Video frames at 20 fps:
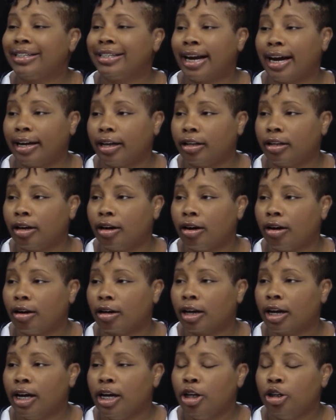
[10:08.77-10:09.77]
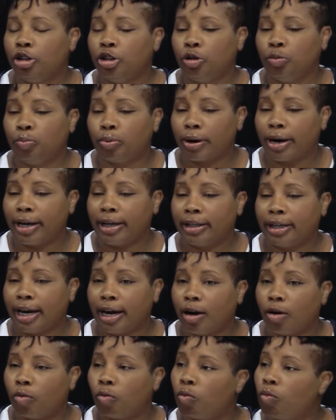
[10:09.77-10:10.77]
dialogue to break
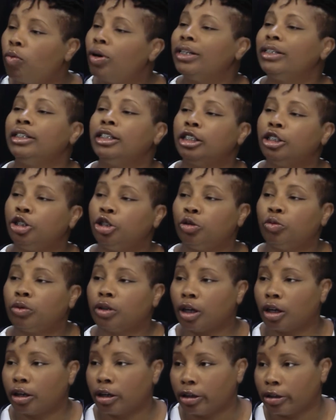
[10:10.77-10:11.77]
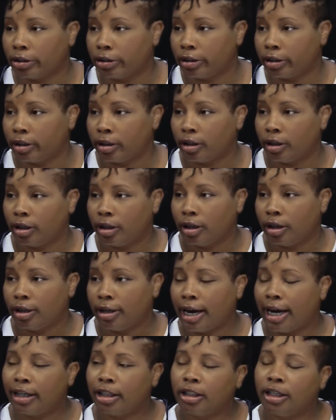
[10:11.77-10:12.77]
down what did you learn
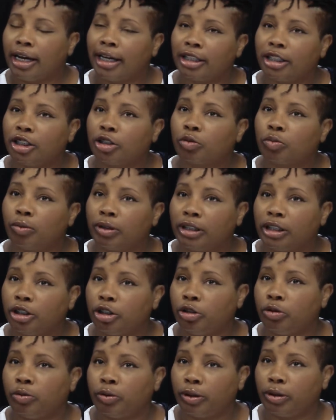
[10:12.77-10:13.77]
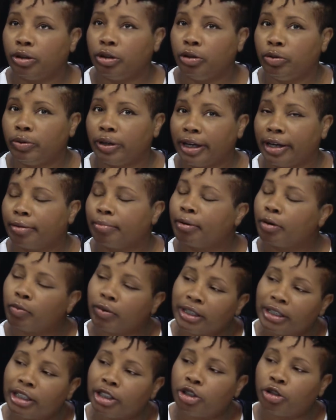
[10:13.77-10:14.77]
not not just what did you you hear but
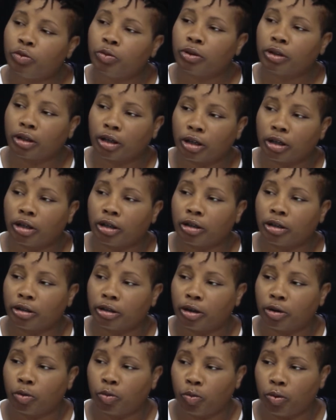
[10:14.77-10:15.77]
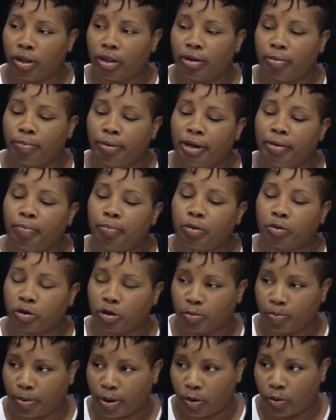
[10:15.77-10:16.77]
what did you learn when the people
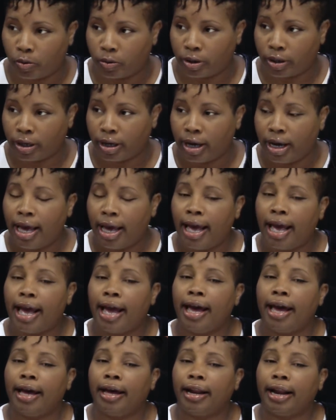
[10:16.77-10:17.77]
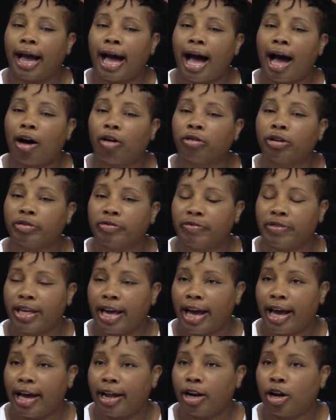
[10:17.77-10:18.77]
spoke and out of
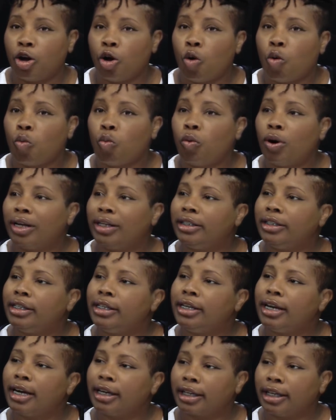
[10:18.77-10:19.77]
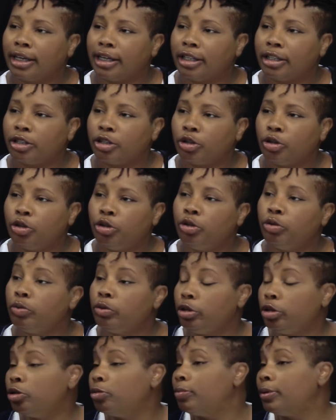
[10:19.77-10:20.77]
that what nuggets do
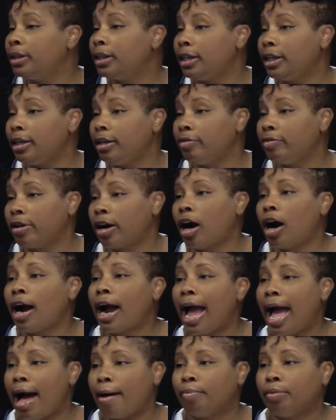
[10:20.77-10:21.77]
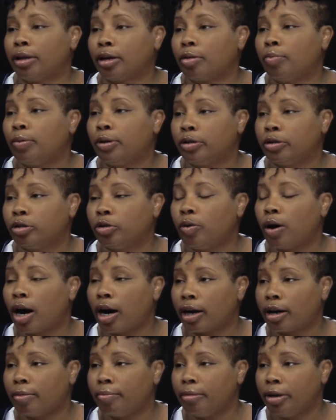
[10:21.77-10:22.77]
you believe are applicable to
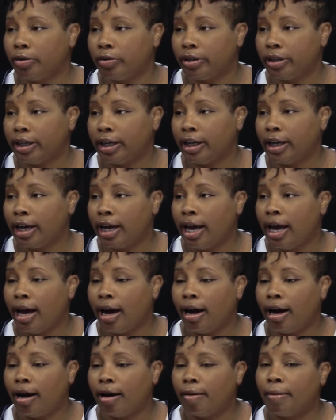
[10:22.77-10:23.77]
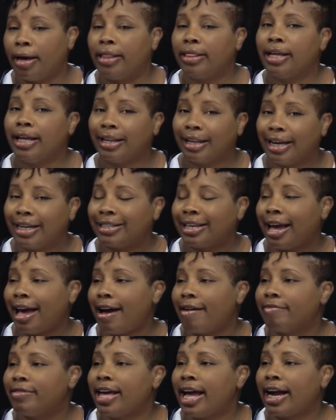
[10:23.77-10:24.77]
our community? Um, and then let's
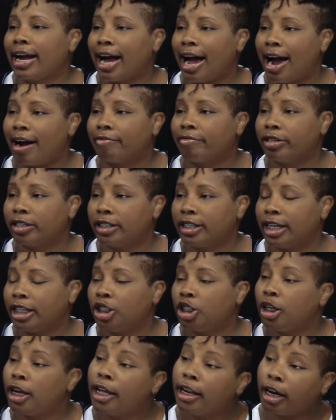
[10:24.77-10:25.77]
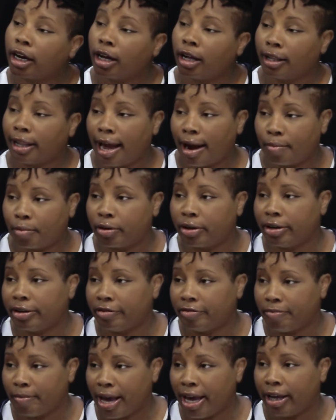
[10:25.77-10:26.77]
have that conversation in a
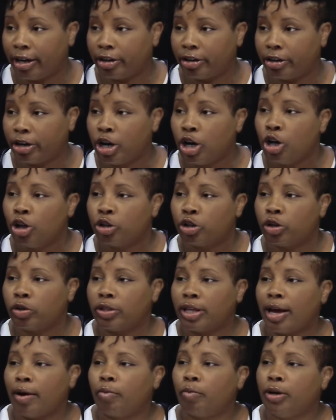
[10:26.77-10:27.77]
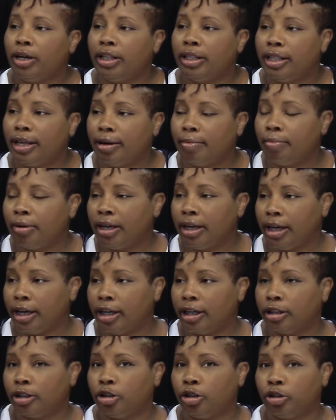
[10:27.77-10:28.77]
collaborative manner so that we then
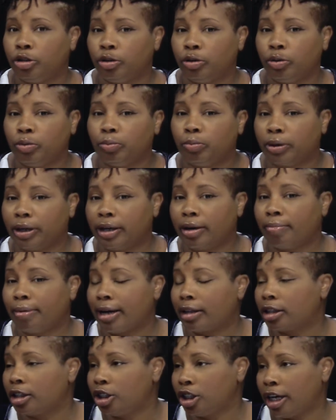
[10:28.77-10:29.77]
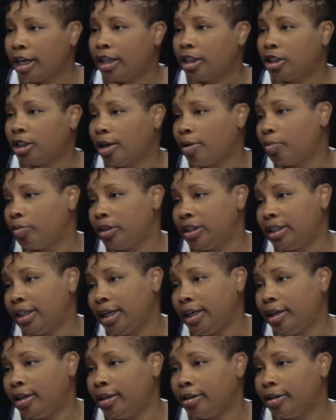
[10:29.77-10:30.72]
begin to bring about the change that we seek.